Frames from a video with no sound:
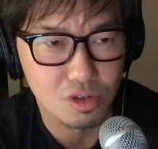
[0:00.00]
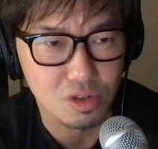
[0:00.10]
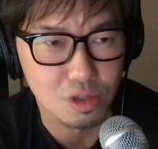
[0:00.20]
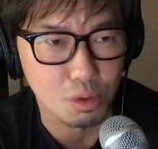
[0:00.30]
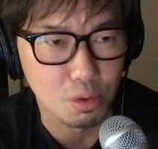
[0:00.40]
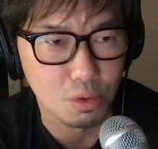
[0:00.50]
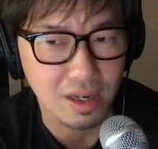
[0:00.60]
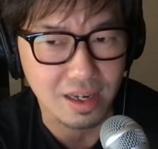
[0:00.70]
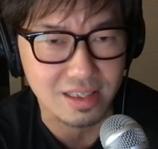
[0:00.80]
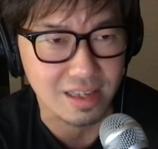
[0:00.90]
too
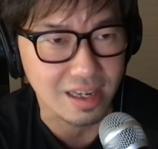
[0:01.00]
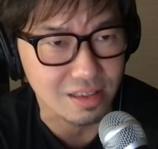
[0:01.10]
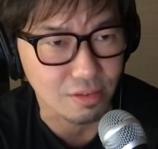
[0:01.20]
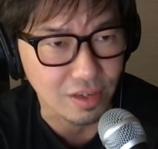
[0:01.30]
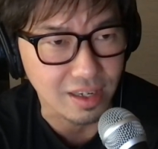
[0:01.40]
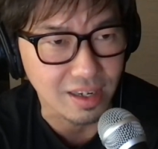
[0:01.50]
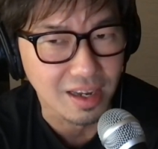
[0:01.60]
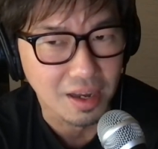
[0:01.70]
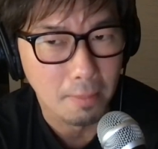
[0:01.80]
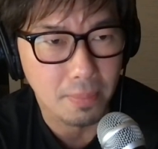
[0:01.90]
excessively.
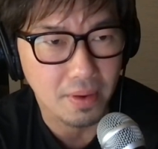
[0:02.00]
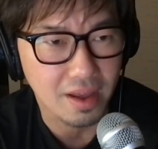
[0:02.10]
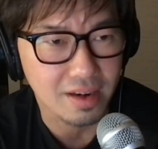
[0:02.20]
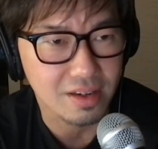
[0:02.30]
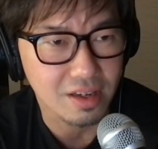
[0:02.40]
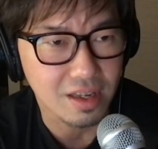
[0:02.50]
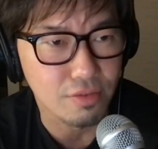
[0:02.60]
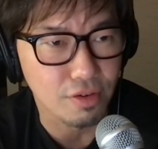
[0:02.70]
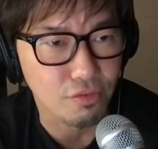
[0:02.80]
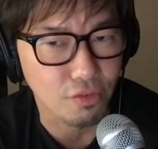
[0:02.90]
But
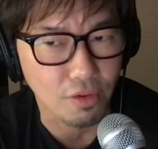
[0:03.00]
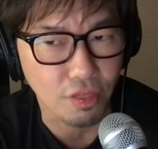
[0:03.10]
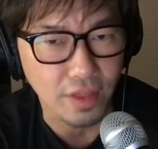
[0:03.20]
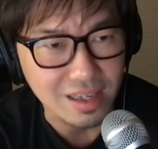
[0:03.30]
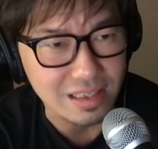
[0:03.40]
even for things